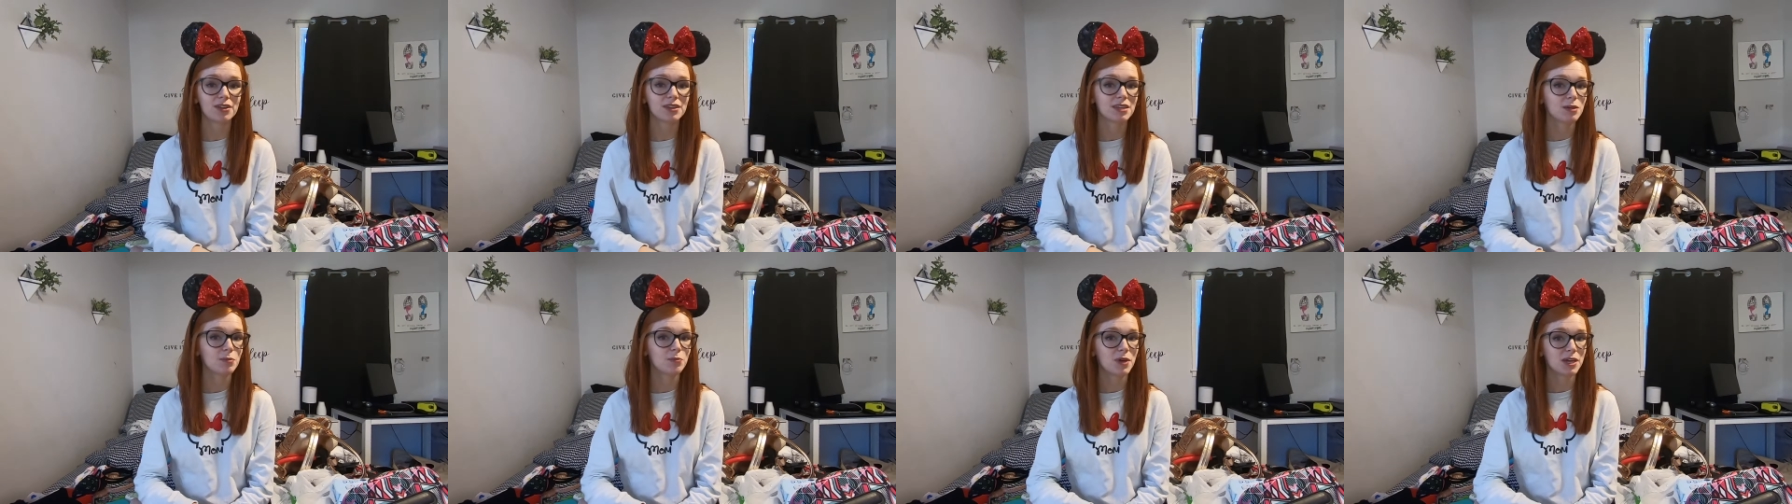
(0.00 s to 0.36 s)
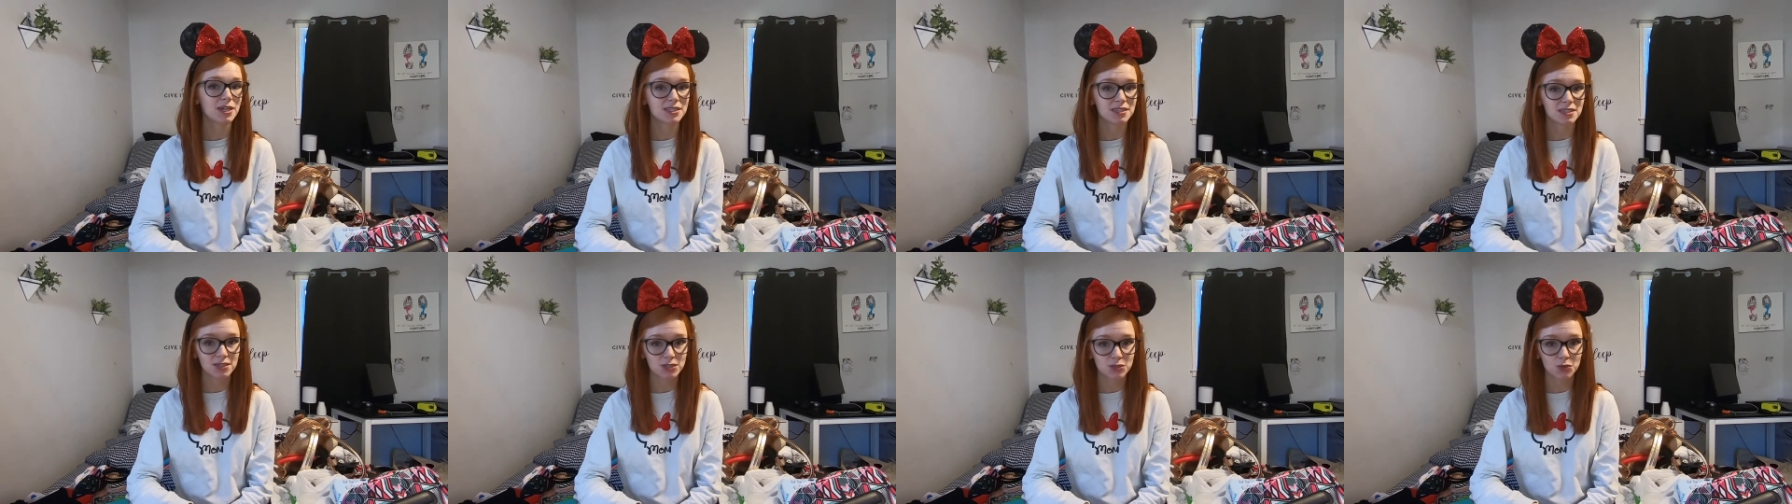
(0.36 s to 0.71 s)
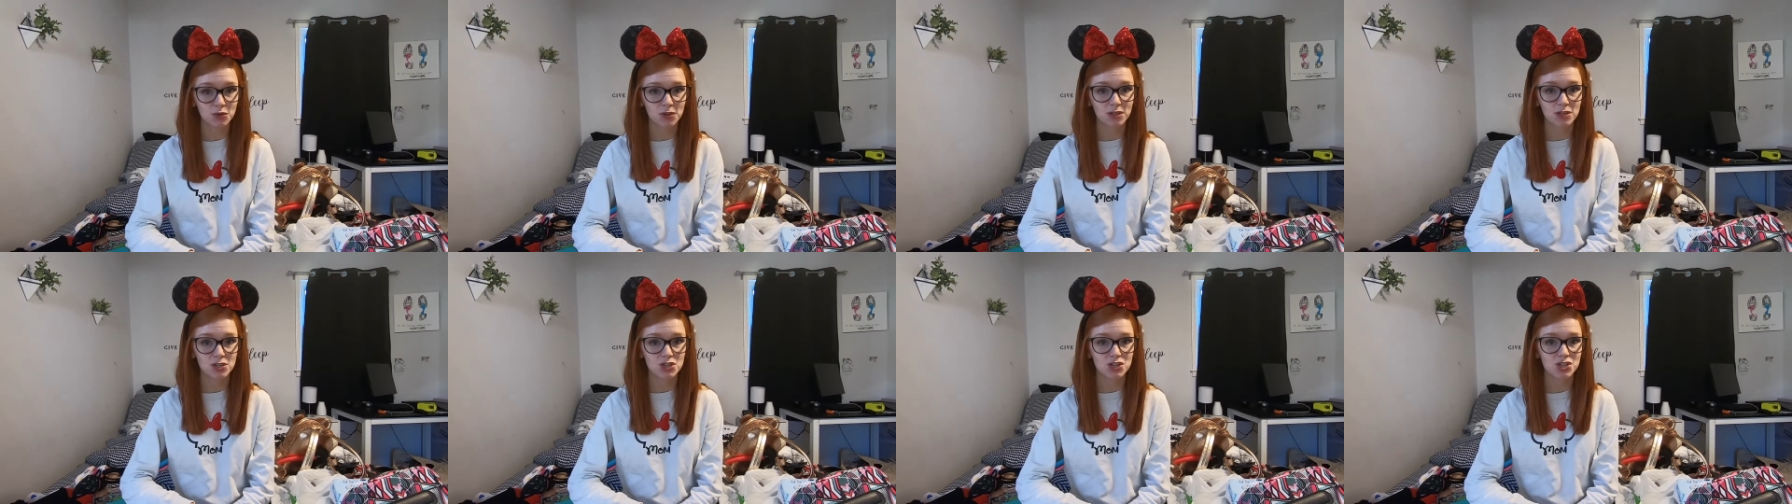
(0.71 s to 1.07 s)
the basic
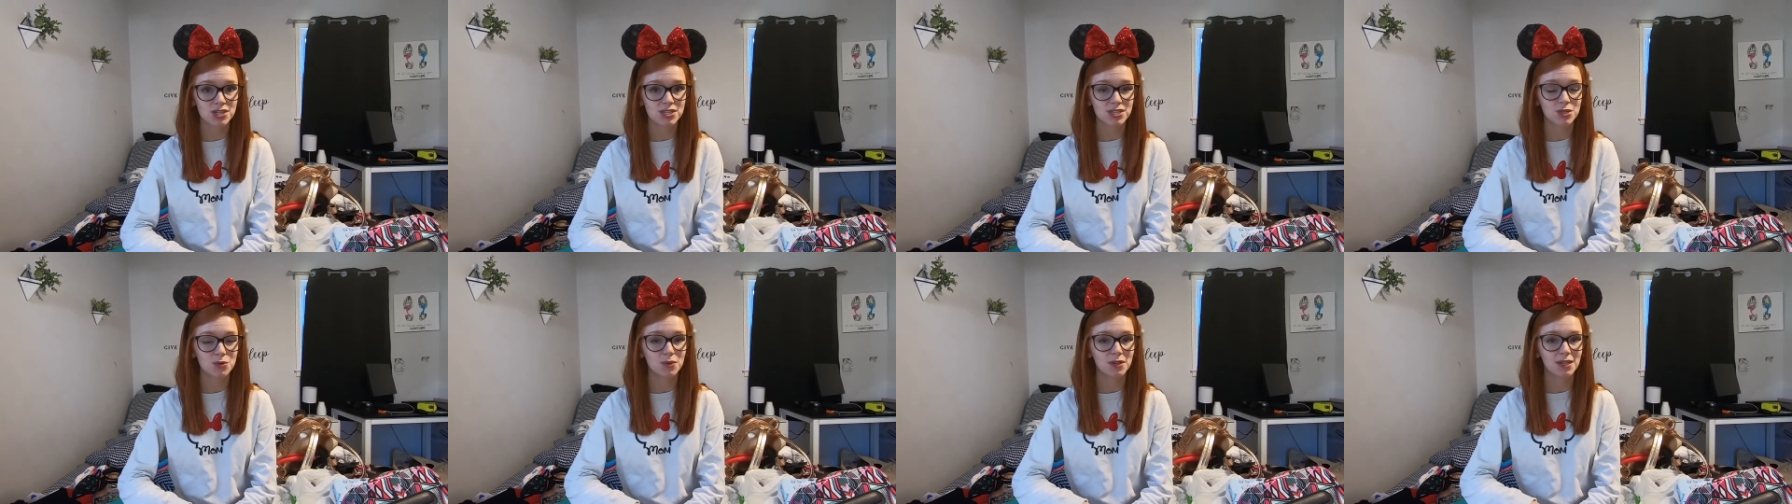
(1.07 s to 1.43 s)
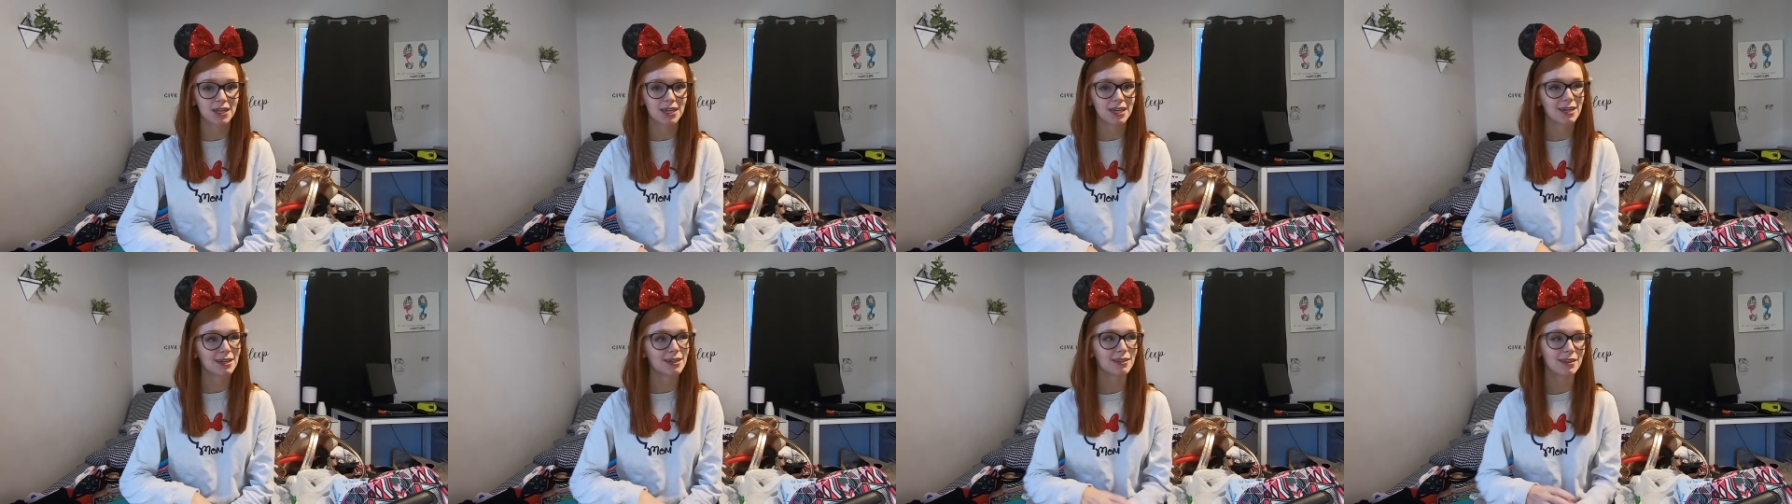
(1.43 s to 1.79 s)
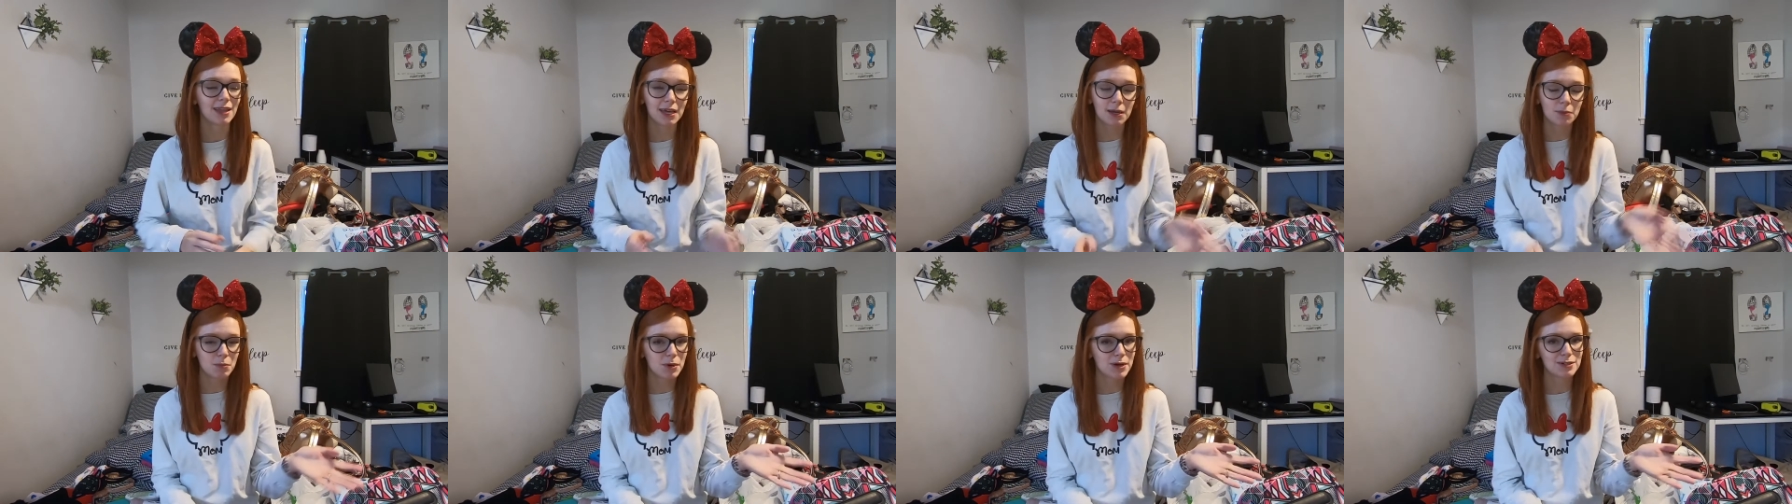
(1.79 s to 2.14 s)
toiletries you would need
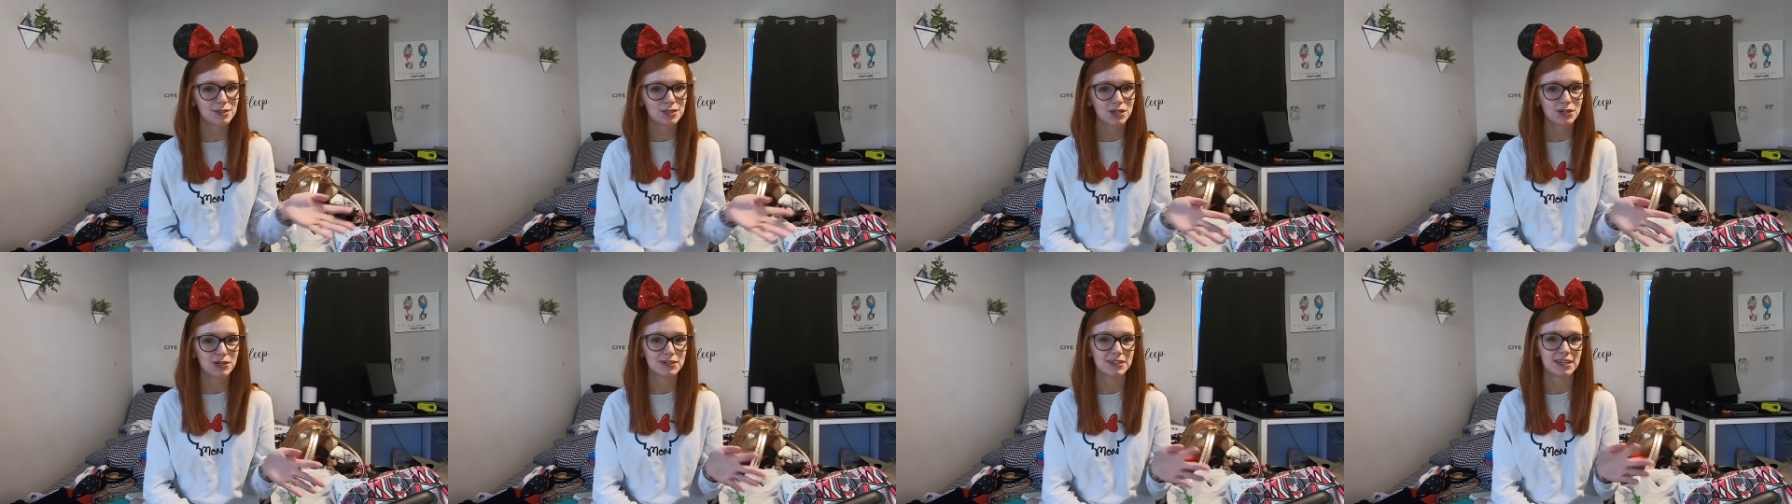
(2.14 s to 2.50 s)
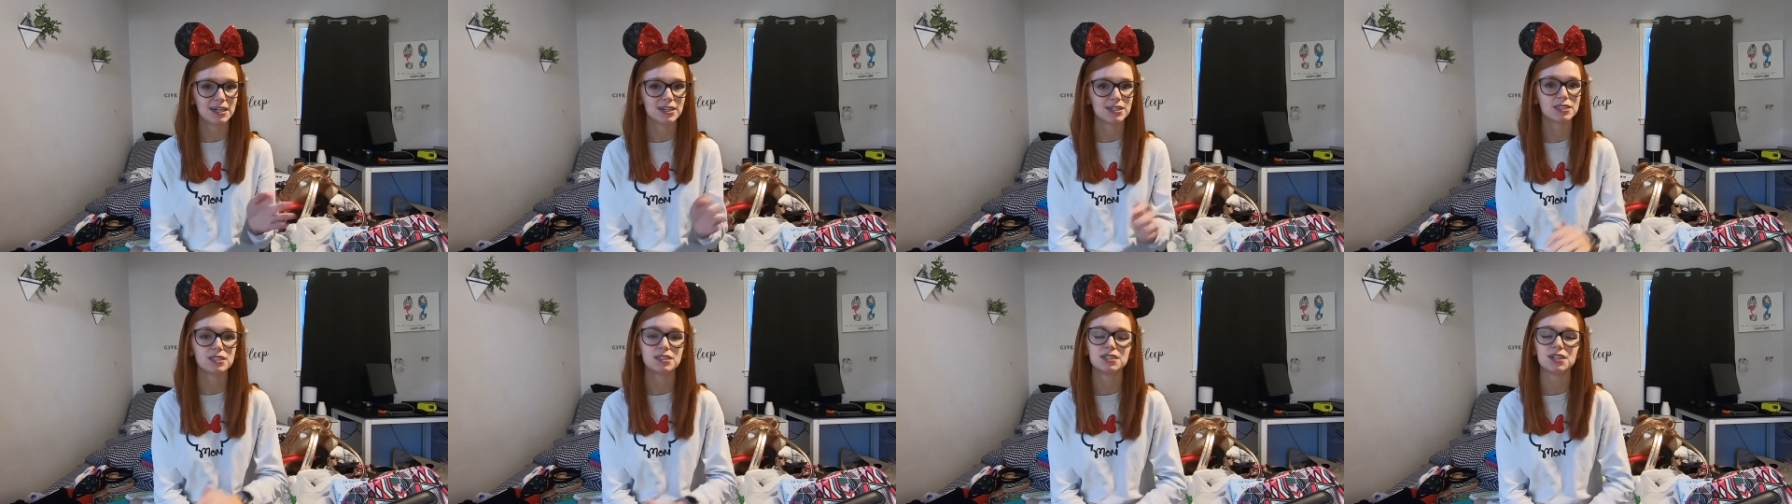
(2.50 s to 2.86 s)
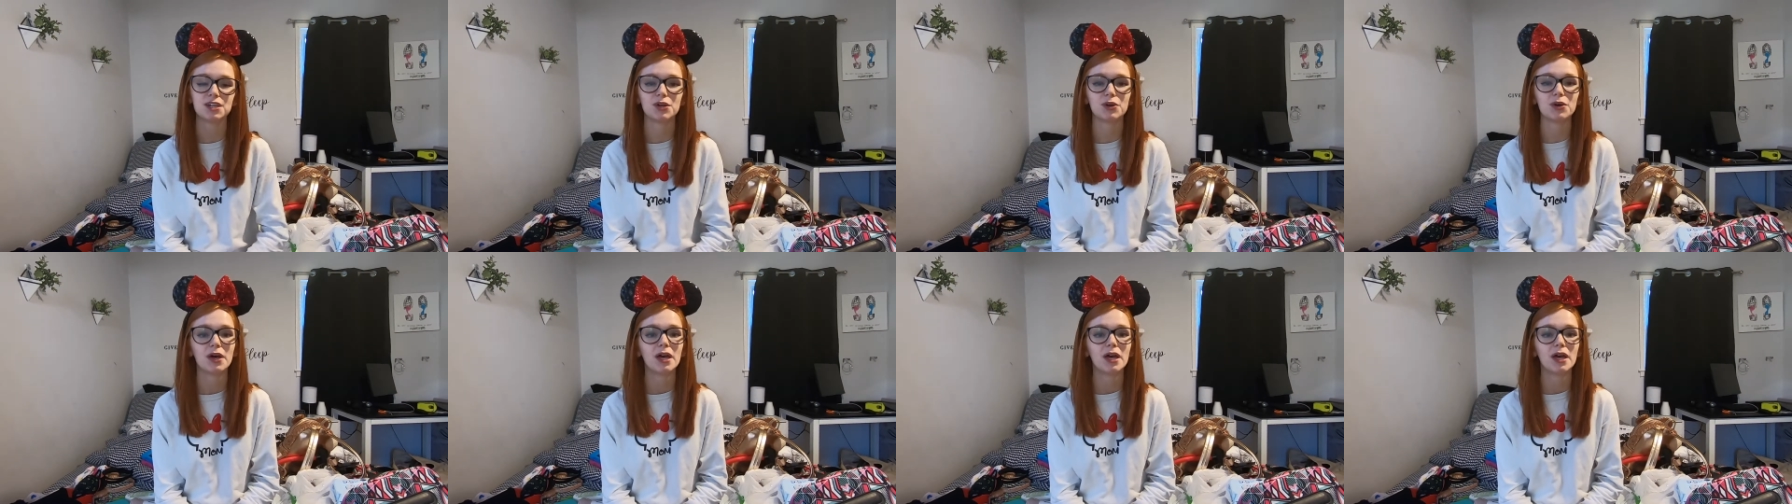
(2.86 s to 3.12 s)
like most hotels do.